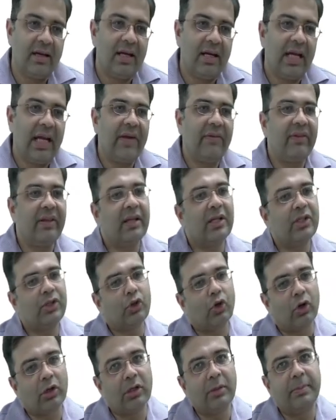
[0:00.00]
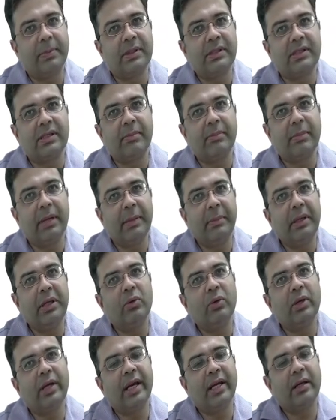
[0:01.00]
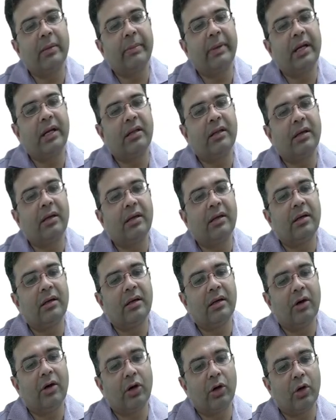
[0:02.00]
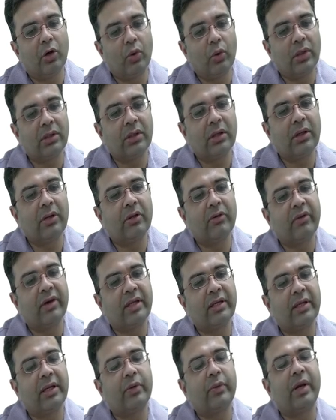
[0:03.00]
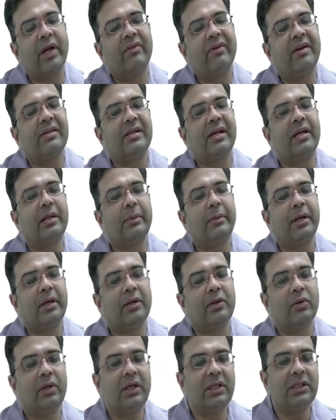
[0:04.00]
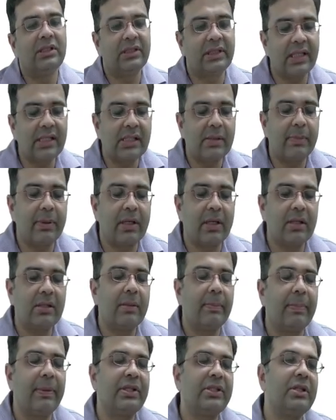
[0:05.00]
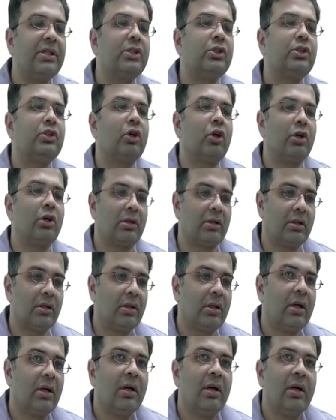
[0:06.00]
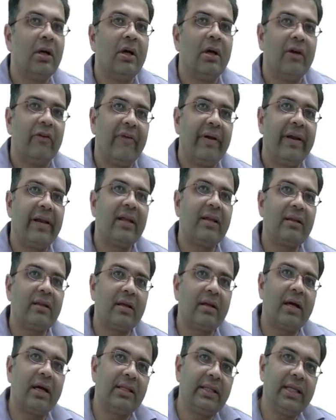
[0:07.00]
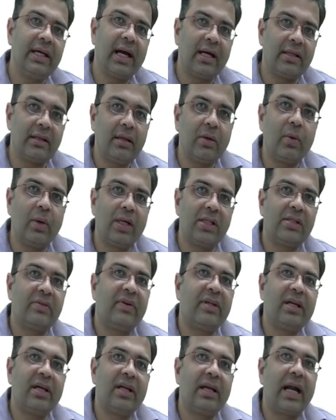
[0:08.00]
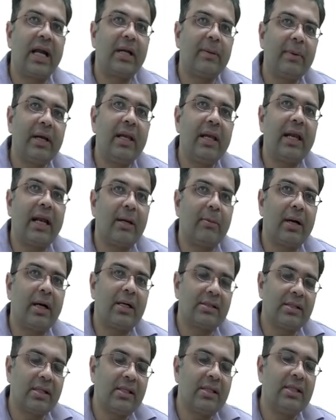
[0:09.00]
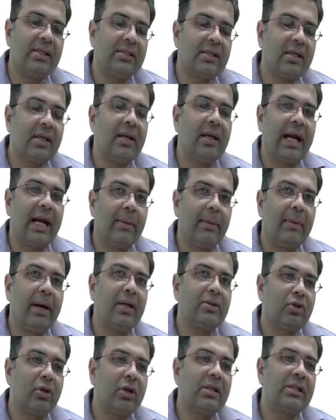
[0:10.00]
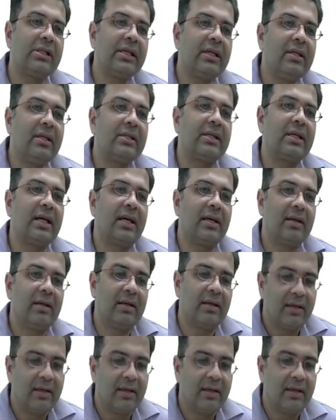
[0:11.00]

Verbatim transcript: If there's a shorter person, maybe you will get a middle third or lower third esophagus at 25 centimeters only just because the patient is short. Whereas the other ones where the anatomical landmarks are, these are landmarks on a CT scan.